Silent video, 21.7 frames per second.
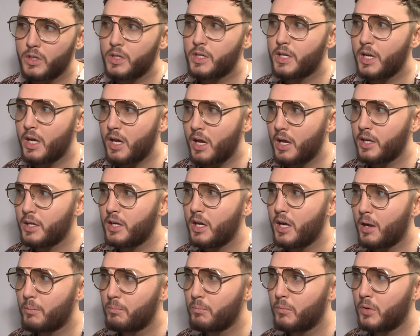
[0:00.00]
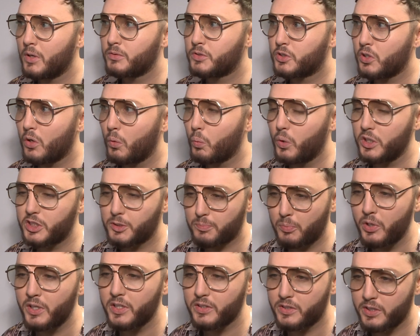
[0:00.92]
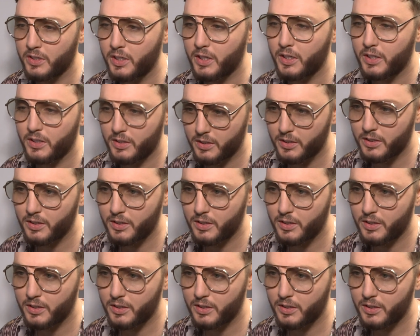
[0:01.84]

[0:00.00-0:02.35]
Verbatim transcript: Yeah, yeah, I'm sort of whispering it today